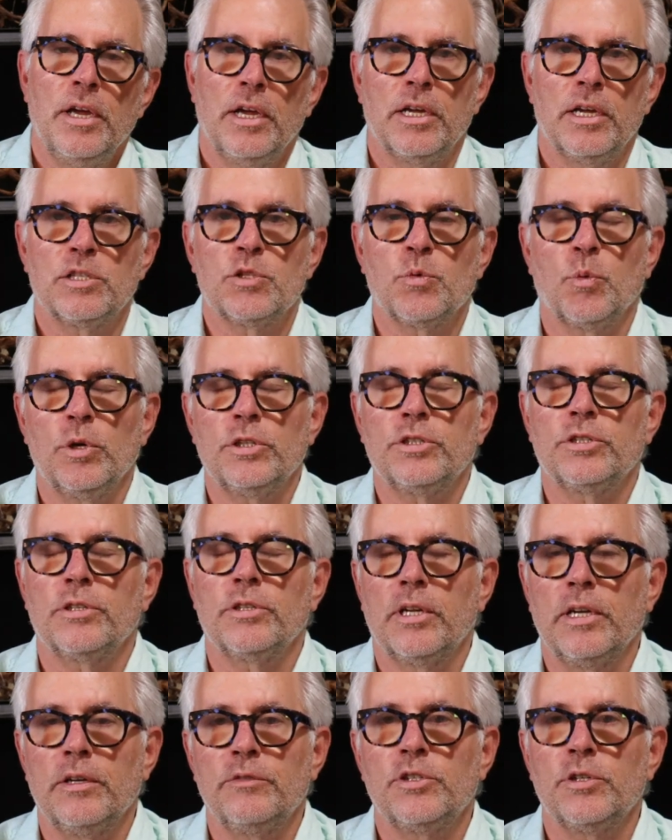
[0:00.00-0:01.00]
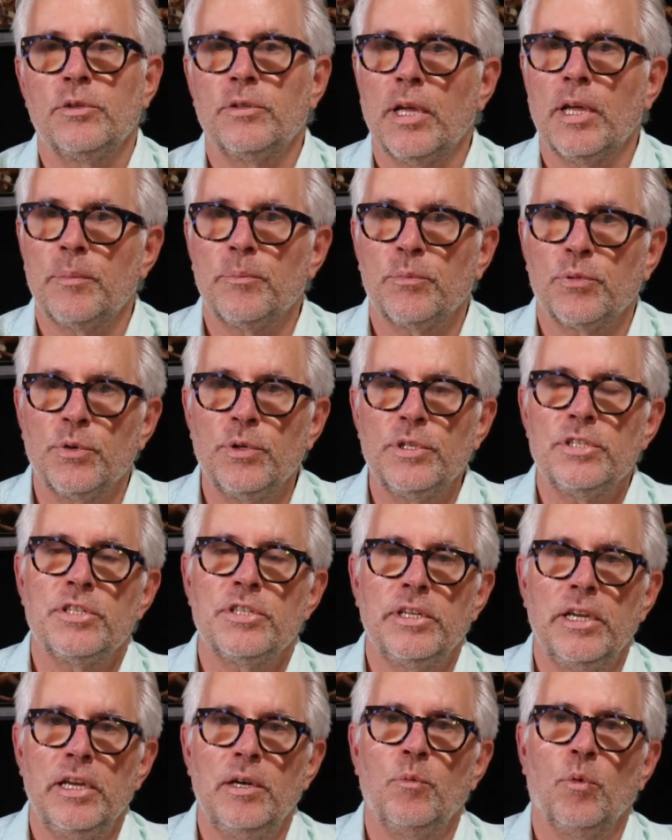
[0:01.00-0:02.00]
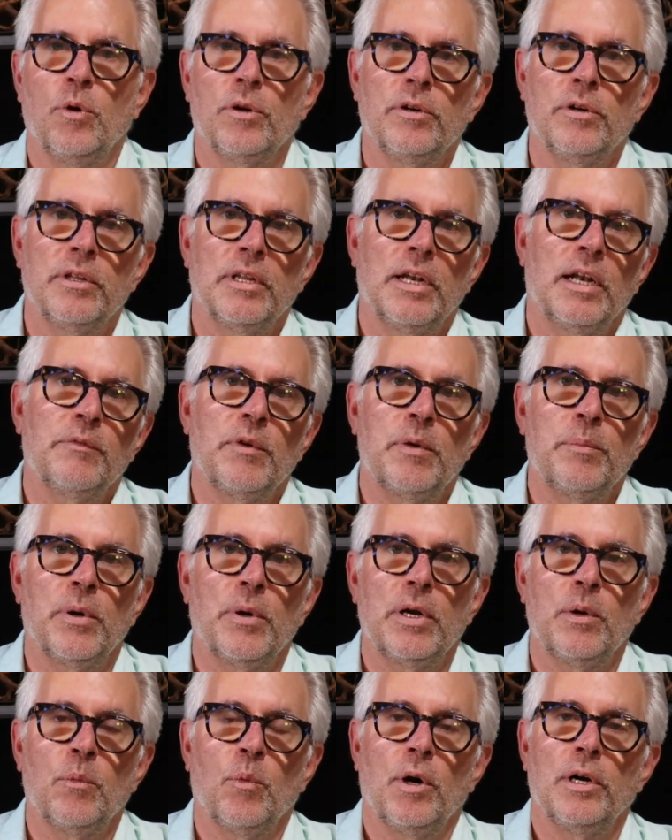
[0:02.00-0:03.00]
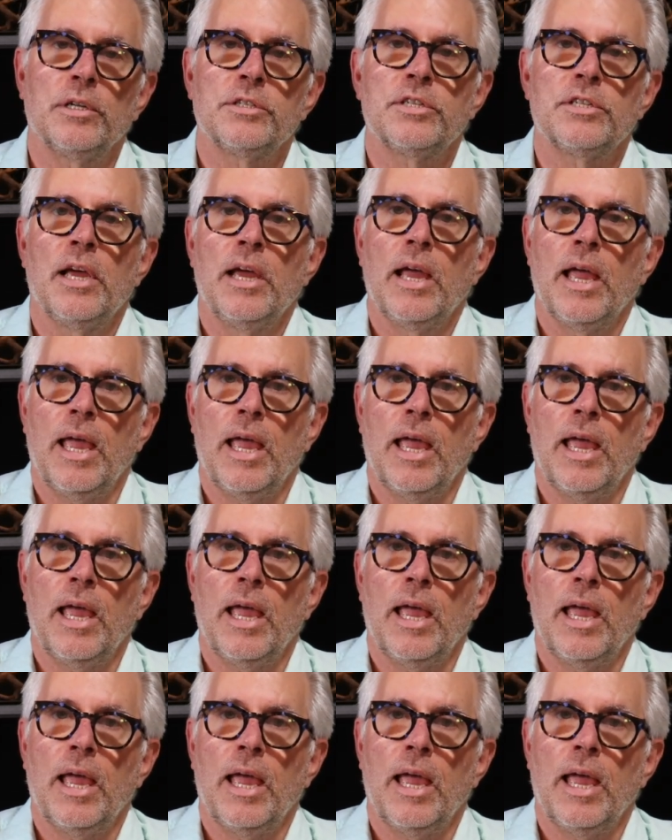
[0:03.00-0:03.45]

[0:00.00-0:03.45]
it's what gives you that pristine water that everybody wants